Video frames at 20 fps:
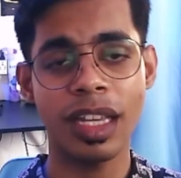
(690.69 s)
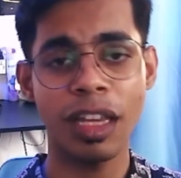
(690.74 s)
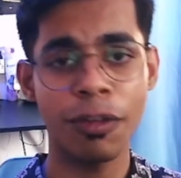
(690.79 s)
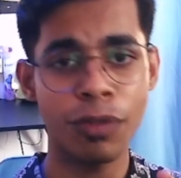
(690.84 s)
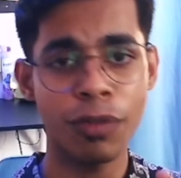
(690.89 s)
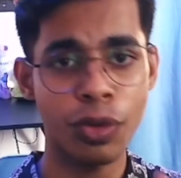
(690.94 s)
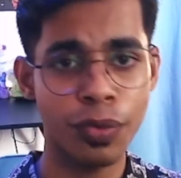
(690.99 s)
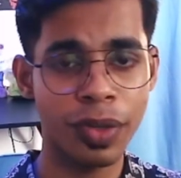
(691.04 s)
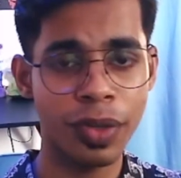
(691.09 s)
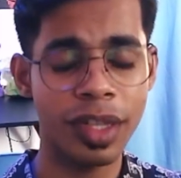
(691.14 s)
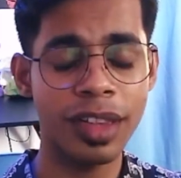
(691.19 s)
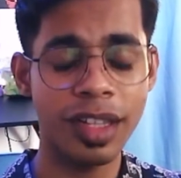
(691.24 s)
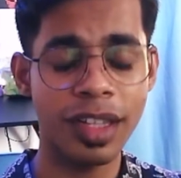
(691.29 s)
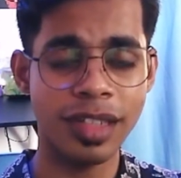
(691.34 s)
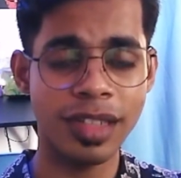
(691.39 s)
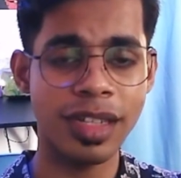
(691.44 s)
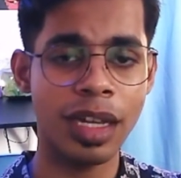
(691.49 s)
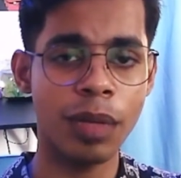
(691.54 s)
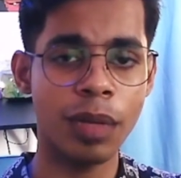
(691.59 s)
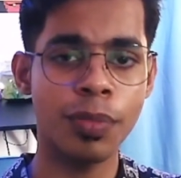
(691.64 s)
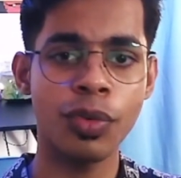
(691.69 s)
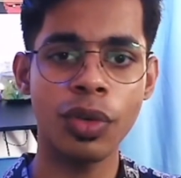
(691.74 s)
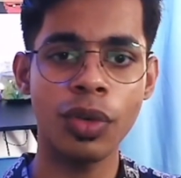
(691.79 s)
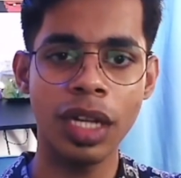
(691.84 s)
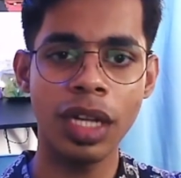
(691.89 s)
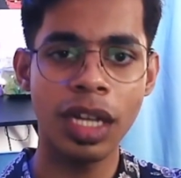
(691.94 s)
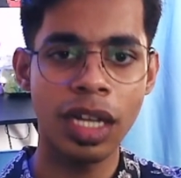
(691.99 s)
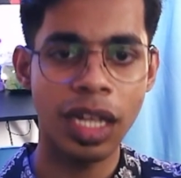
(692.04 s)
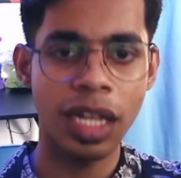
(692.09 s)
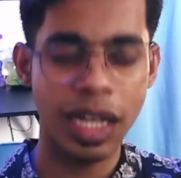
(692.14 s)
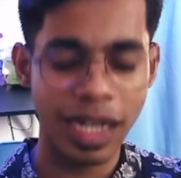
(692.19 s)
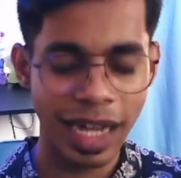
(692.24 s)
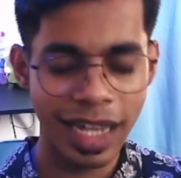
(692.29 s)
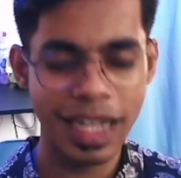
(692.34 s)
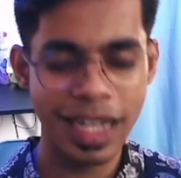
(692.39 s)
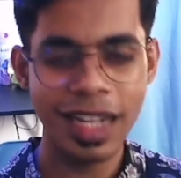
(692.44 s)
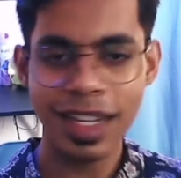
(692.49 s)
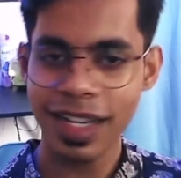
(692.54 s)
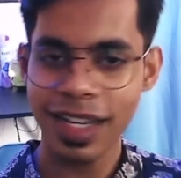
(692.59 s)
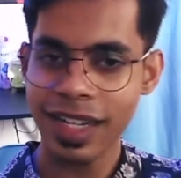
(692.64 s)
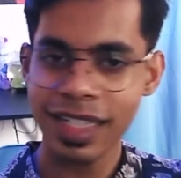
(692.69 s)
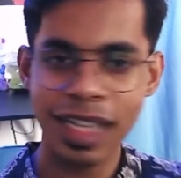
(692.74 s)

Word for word: If you feel this is helpful, like,